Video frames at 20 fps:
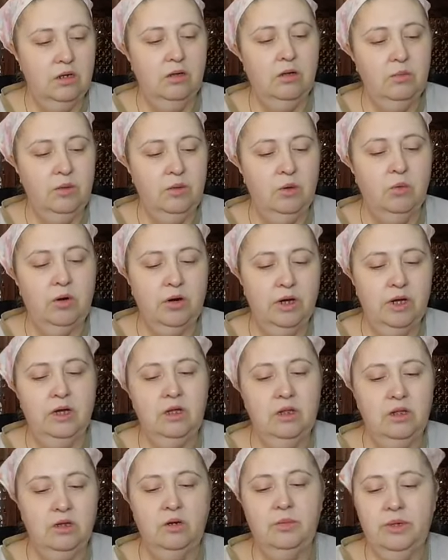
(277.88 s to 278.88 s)
I'll be working
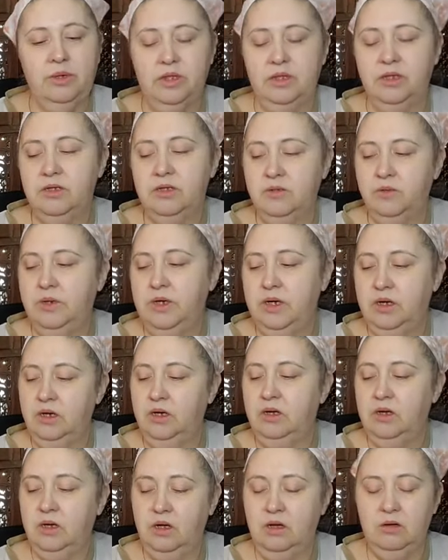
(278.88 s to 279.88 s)
a little bit this week.
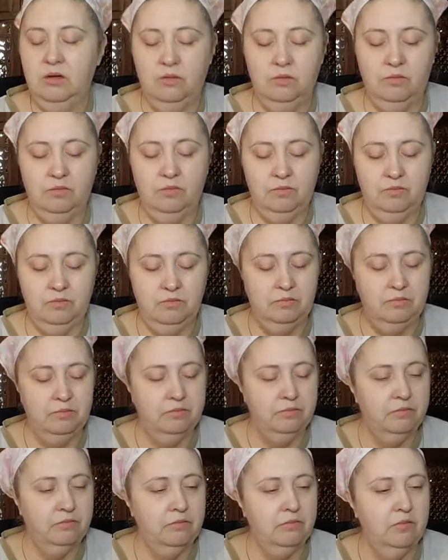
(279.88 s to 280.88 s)
I'm
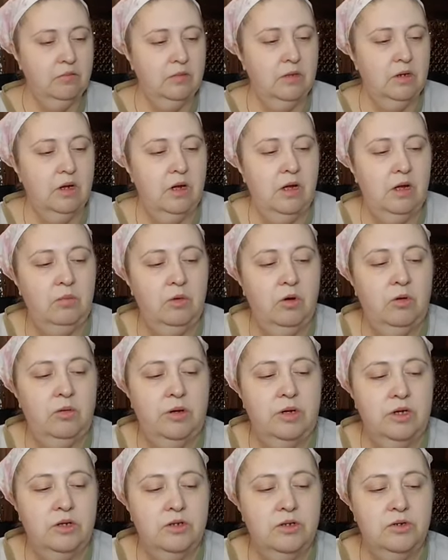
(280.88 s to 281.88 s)

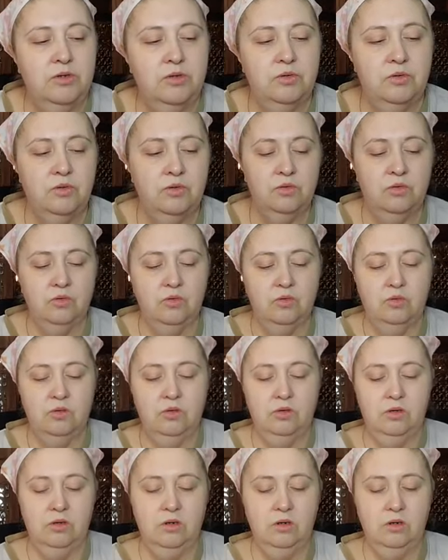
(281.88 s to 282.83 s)
going to